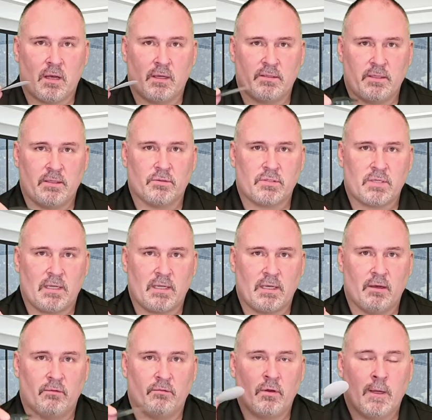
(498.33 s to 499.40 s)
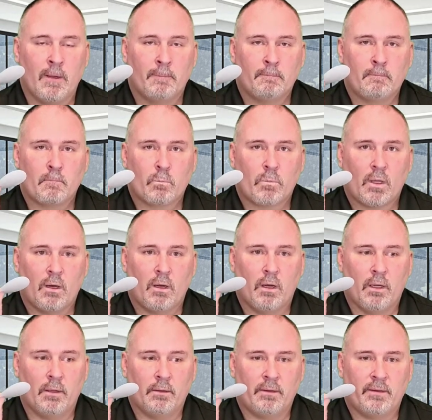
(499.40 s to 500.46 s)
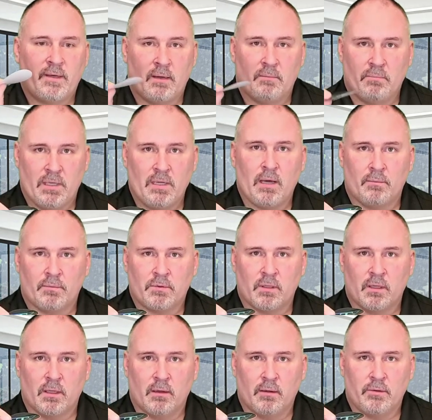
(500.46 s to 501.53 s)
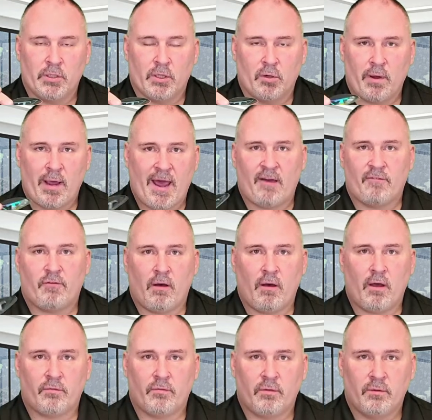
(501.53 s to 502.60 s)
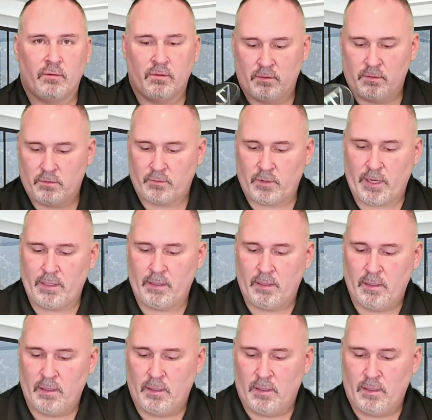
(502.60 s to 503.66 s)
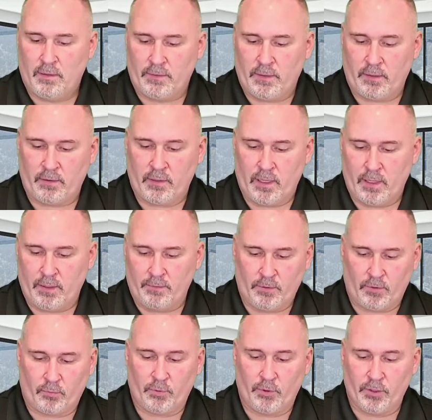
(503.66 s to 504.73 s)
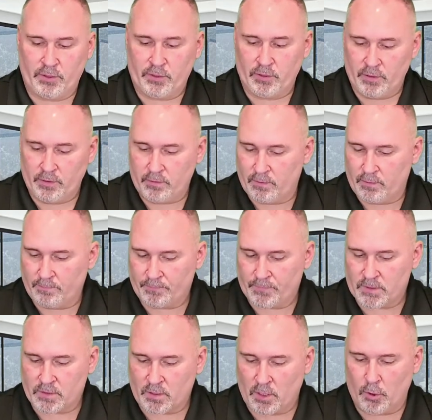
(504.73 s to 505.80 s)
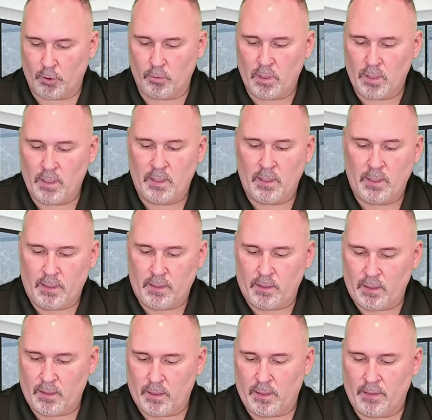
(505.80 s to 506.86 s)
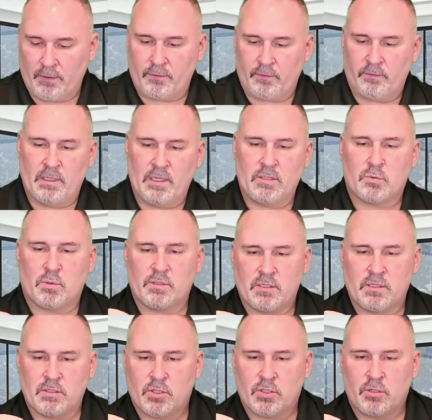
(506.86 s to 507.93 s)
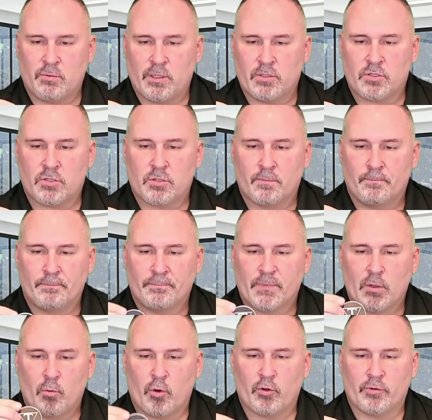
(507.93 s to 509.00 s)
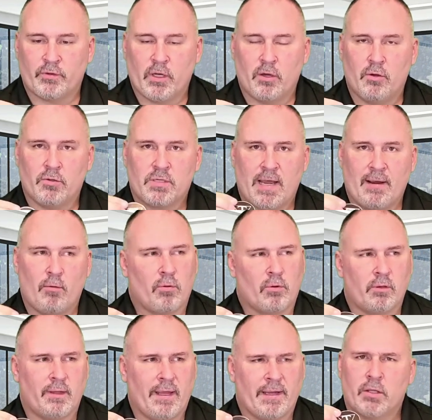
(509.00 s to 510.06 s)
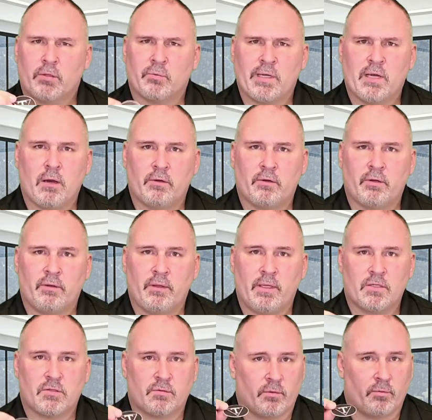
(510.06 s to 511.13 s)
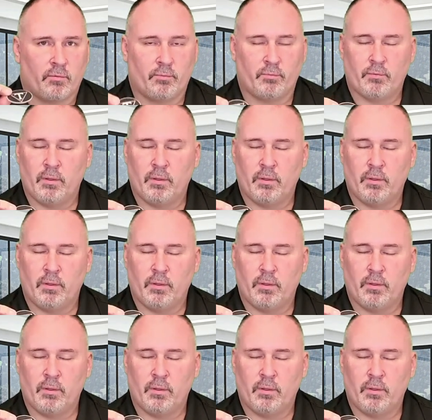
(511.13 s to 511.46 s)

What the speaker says: deals they give can be up to, you know, half off, right? They're really good. So these ones, these 2-inch, ordered those. I ordered like 300 of these for